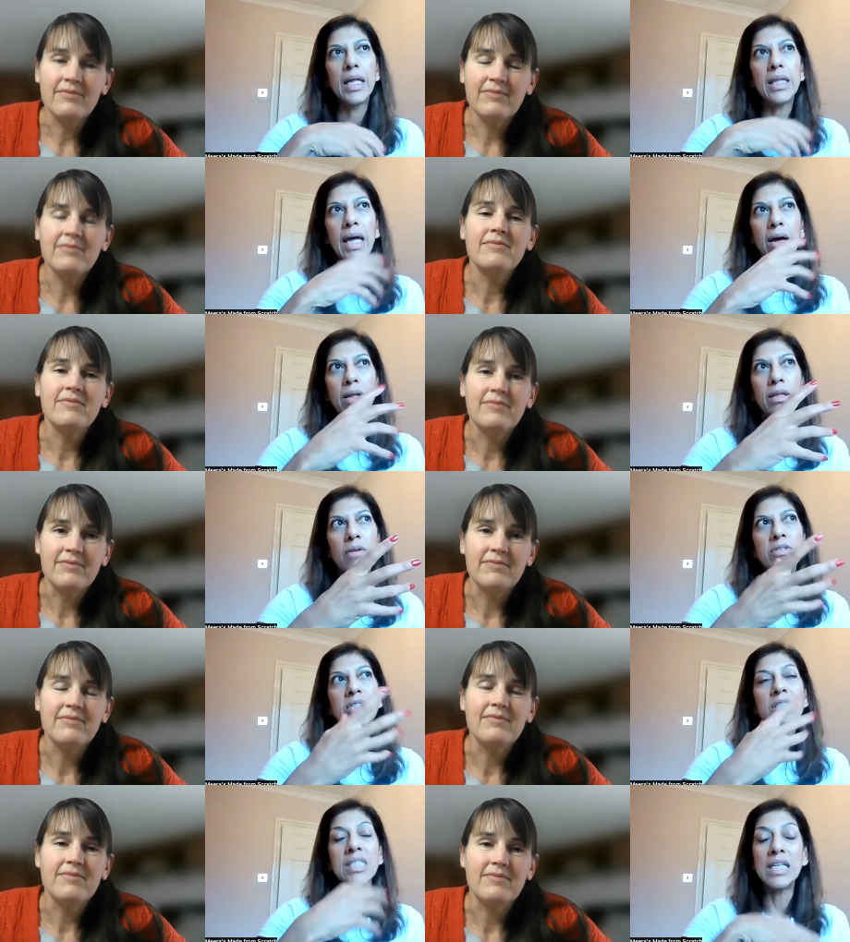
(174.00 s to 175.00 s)
Speaker 1: that there
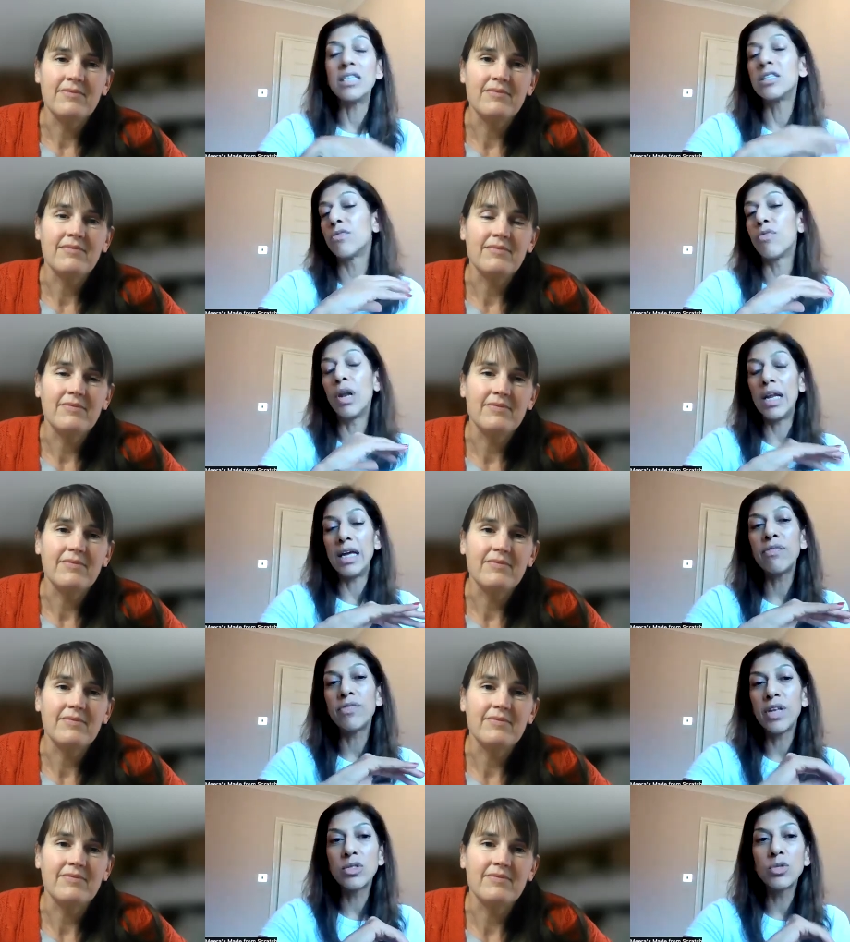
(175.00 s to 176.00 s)
is a sense of
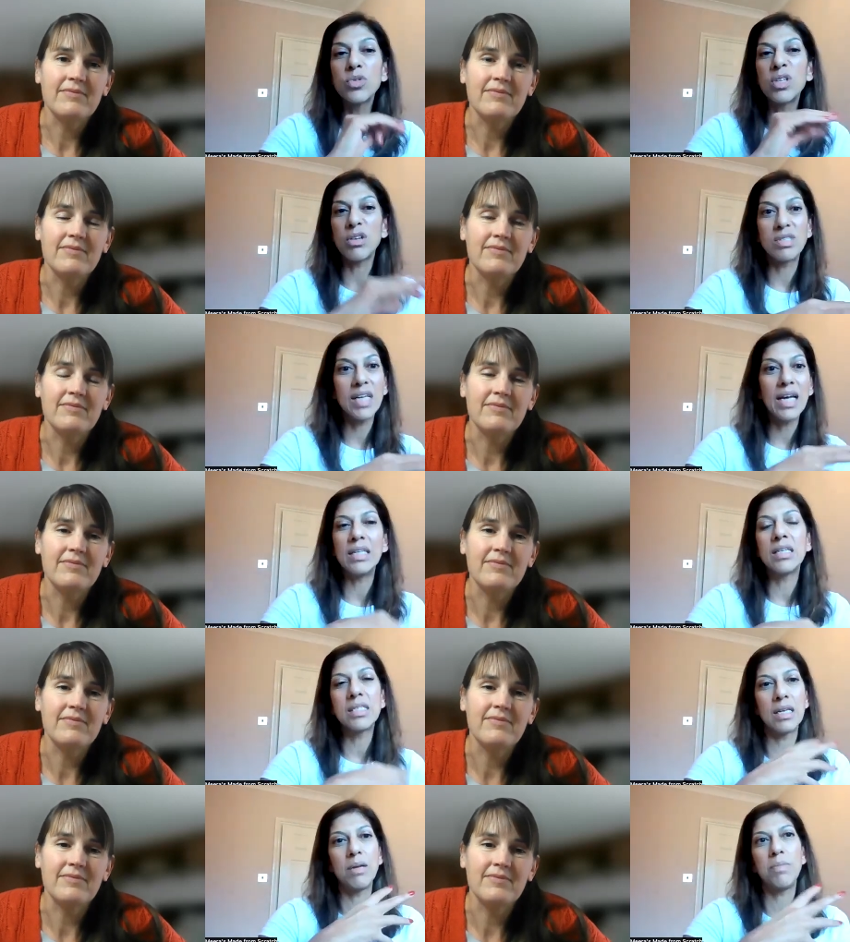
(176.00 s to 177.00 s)
relief there's also
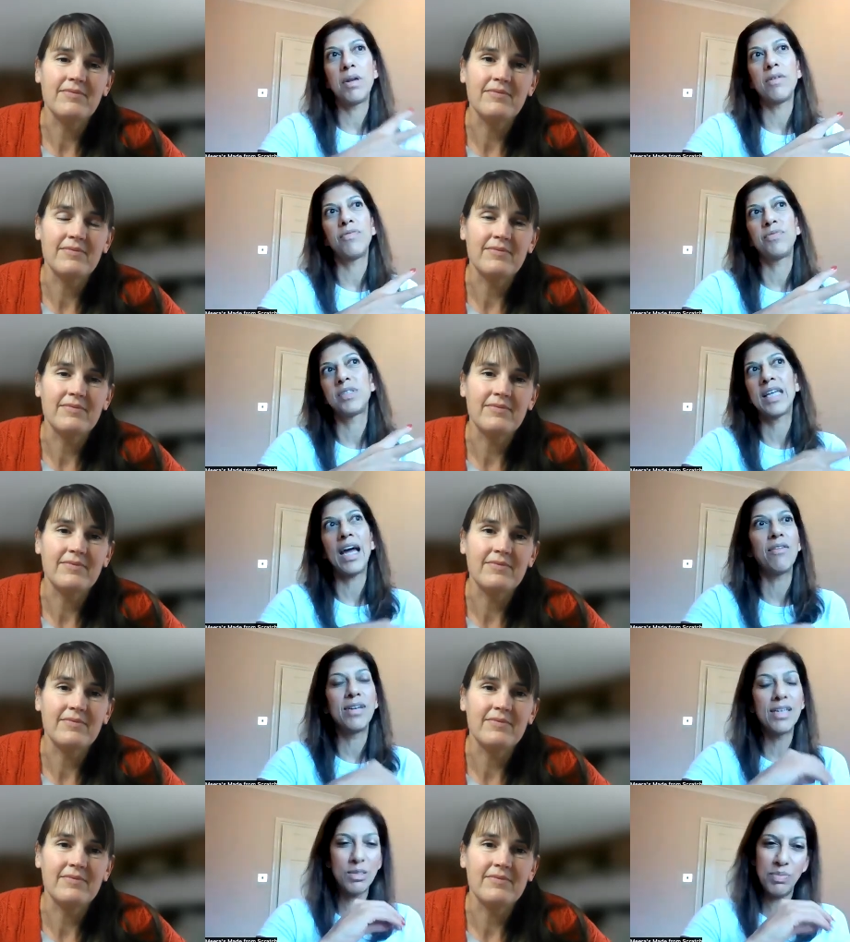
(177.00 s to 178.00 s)
sadness and a bit of
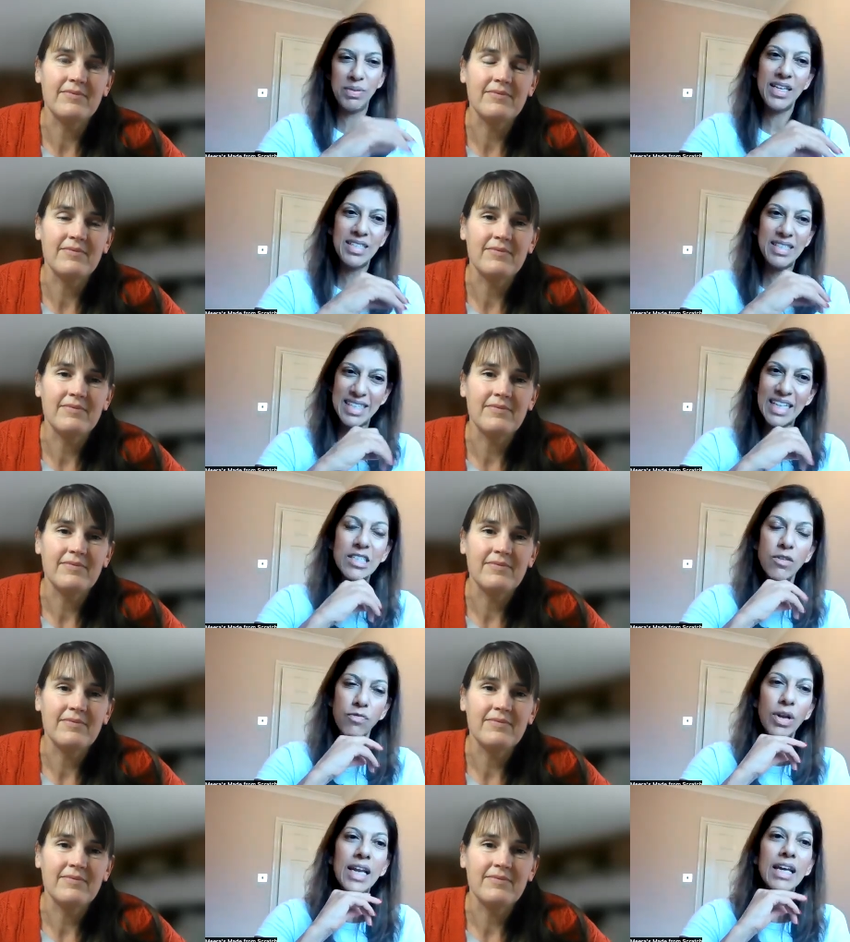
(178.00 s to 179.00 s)
scariness but there's a sense
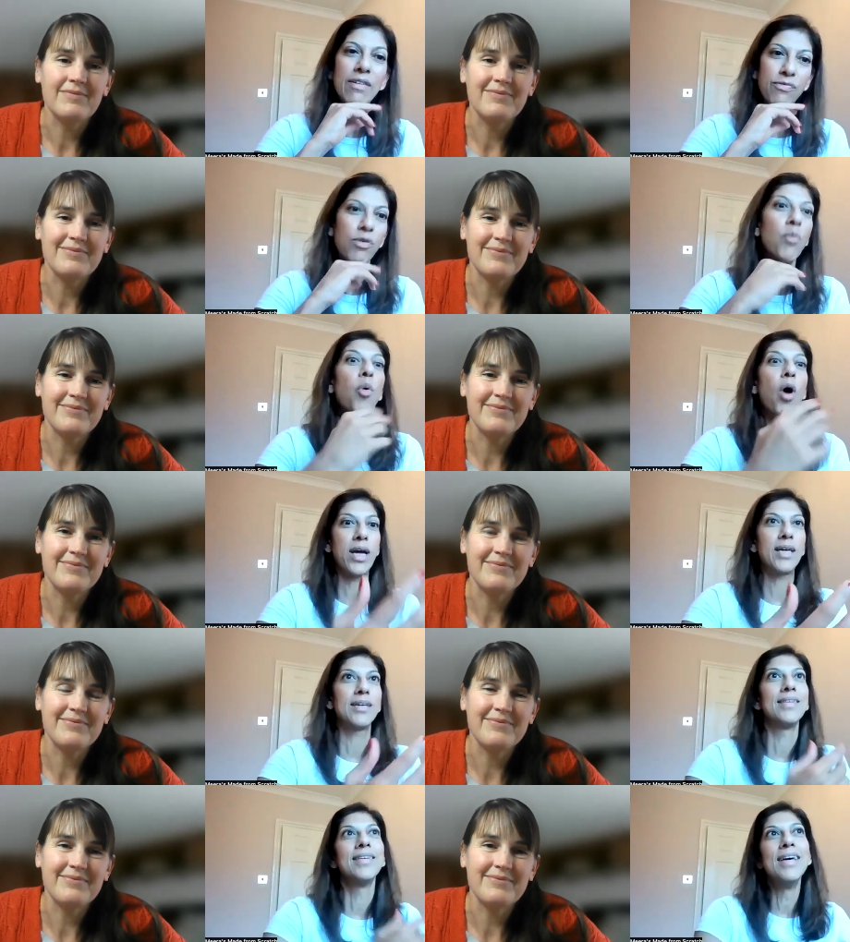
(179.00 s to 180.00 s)
of relief from what i
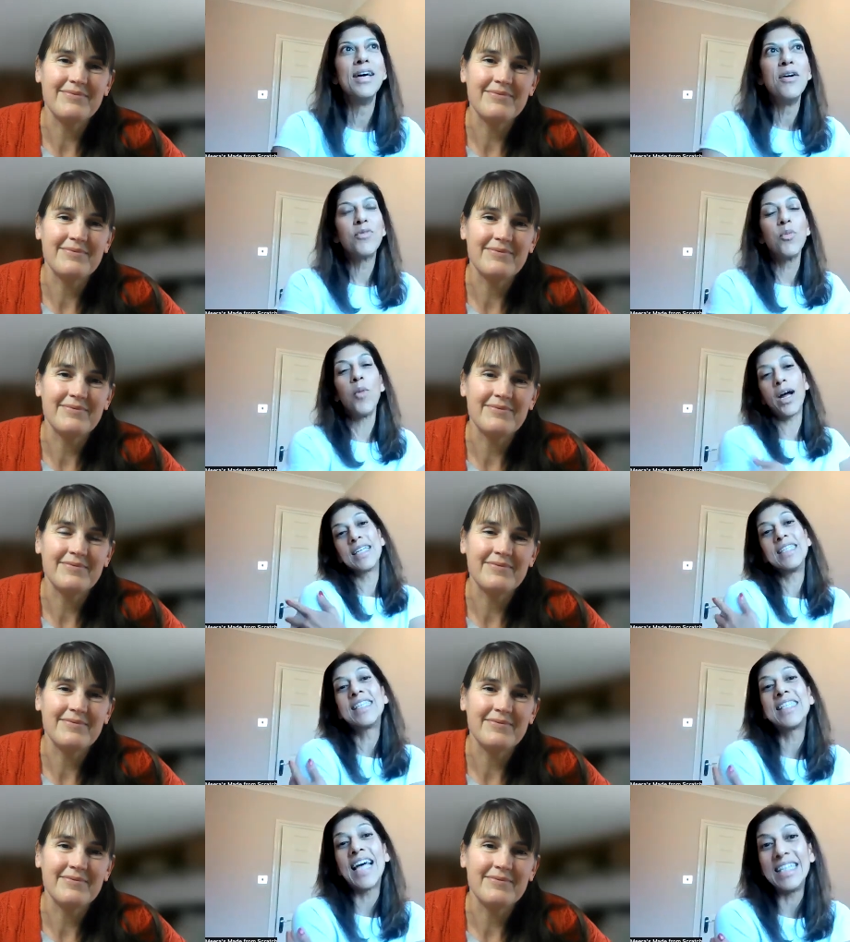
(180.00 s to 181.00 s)
can from what i can
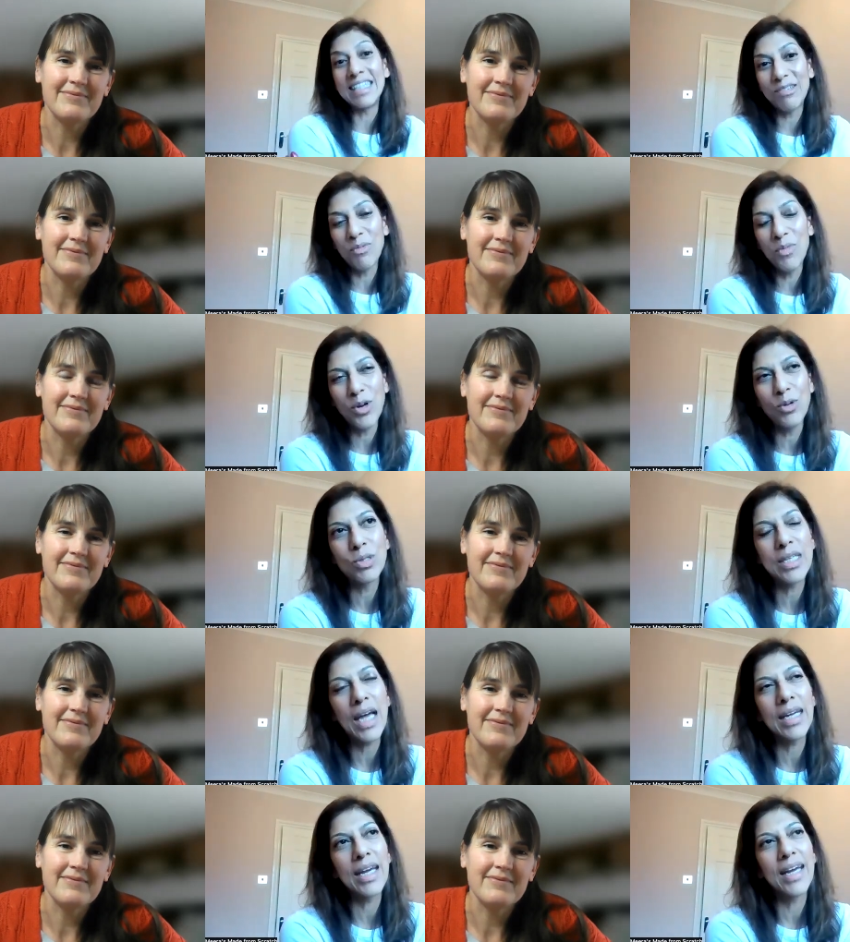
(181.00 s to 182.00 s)
sense from what you're
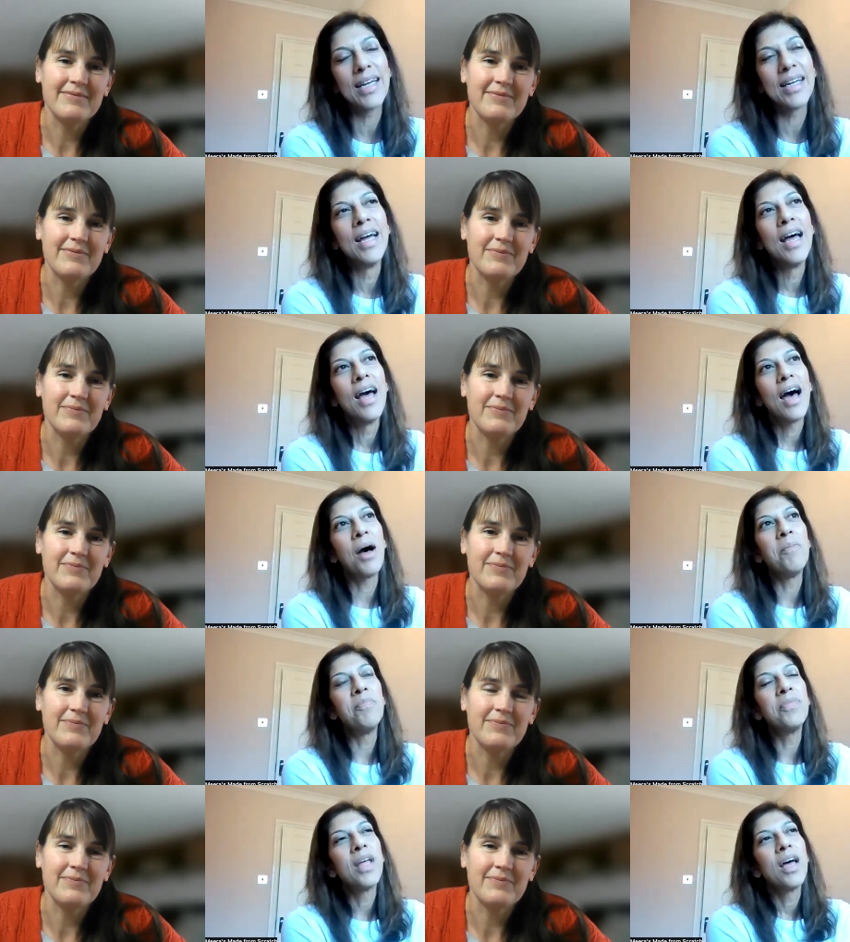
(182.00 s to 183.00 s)
saying
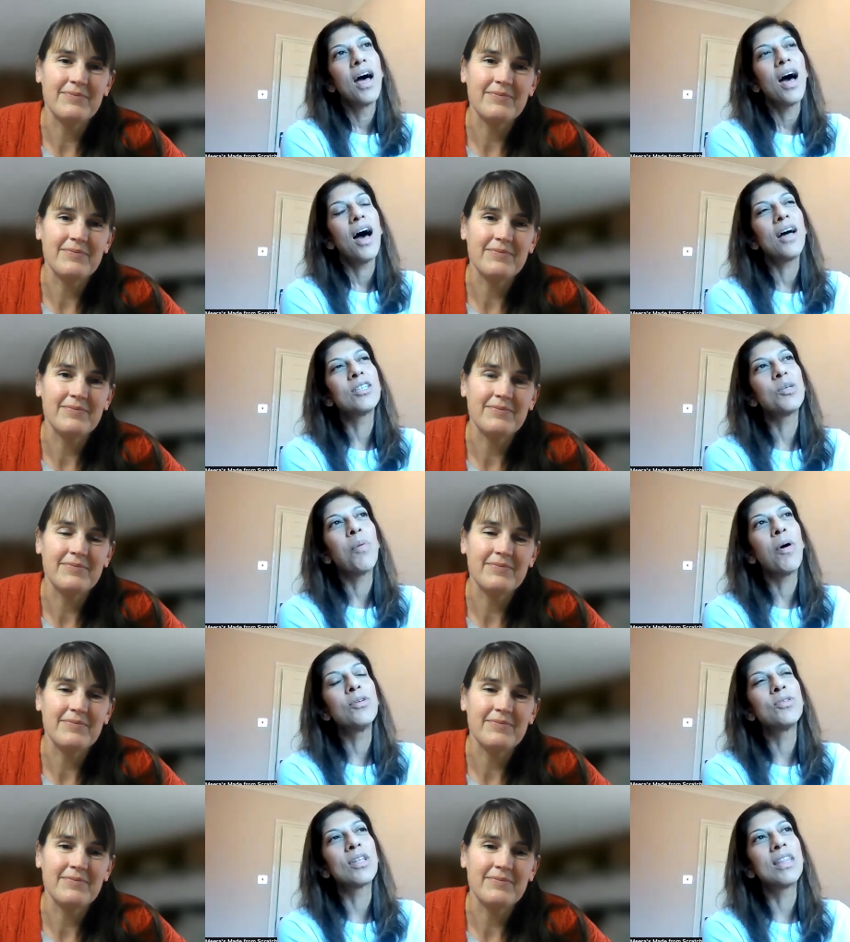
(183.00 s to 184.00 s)
um i
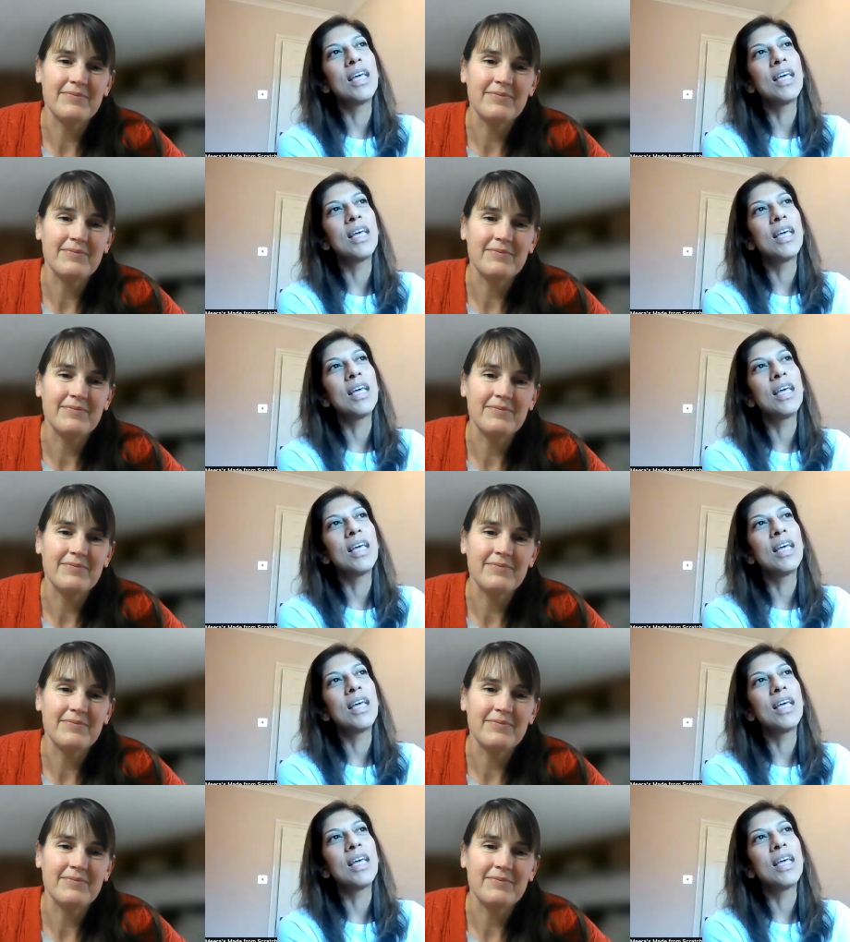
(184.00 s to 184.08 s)
suppose i